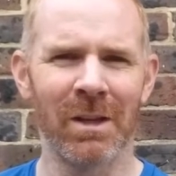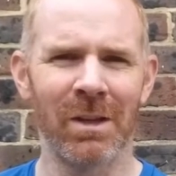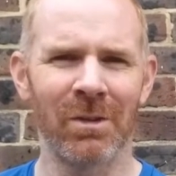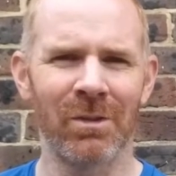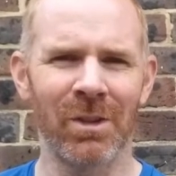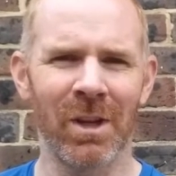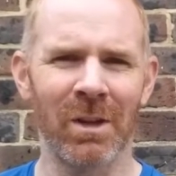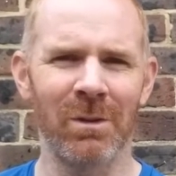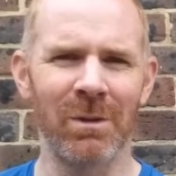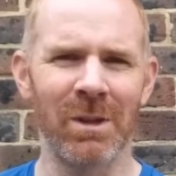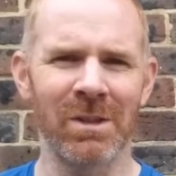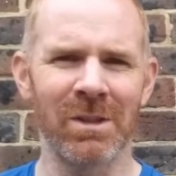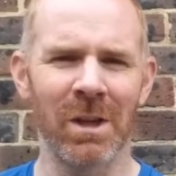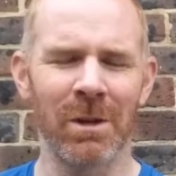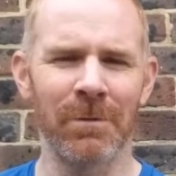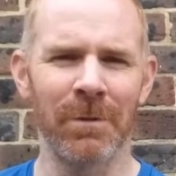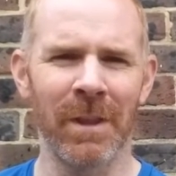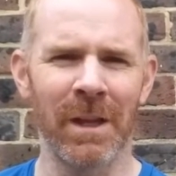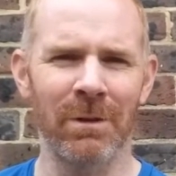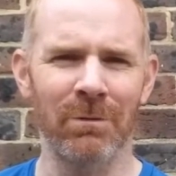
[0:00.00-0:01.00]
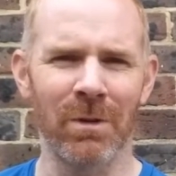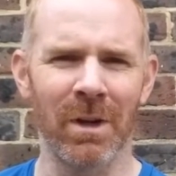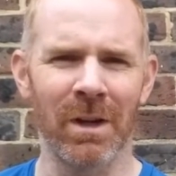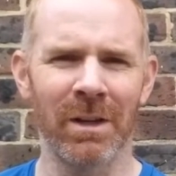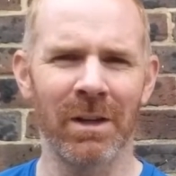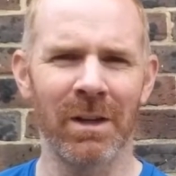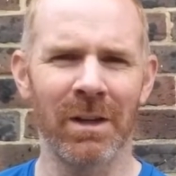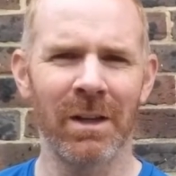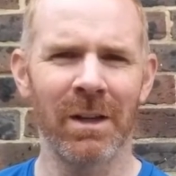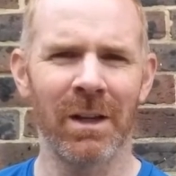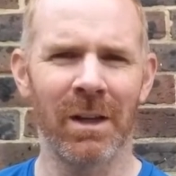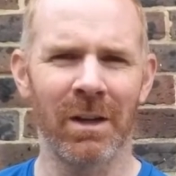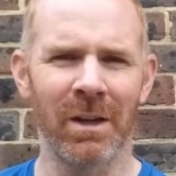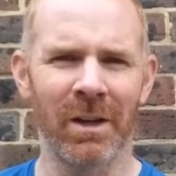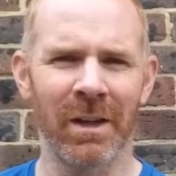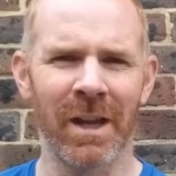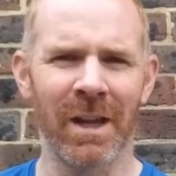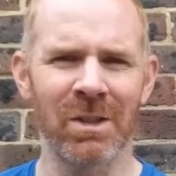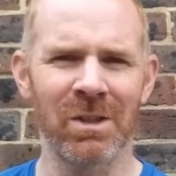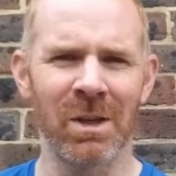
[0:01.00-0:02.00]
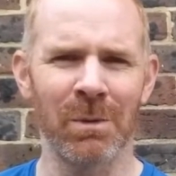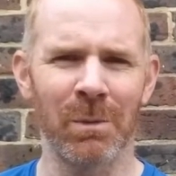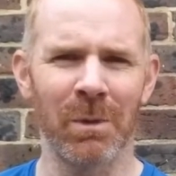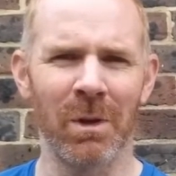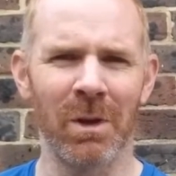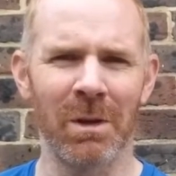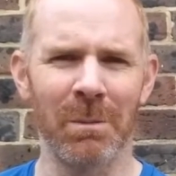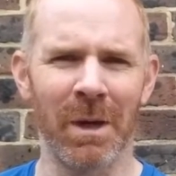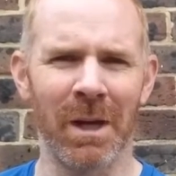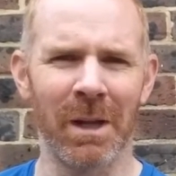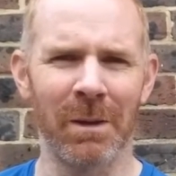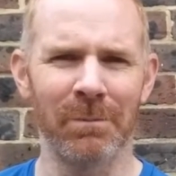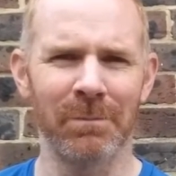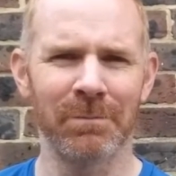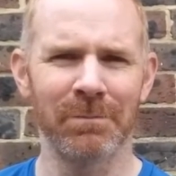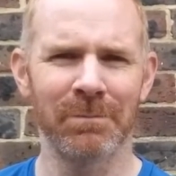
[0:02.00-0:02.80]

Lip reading: So let's go for that run and I'll catch up with you in a minute.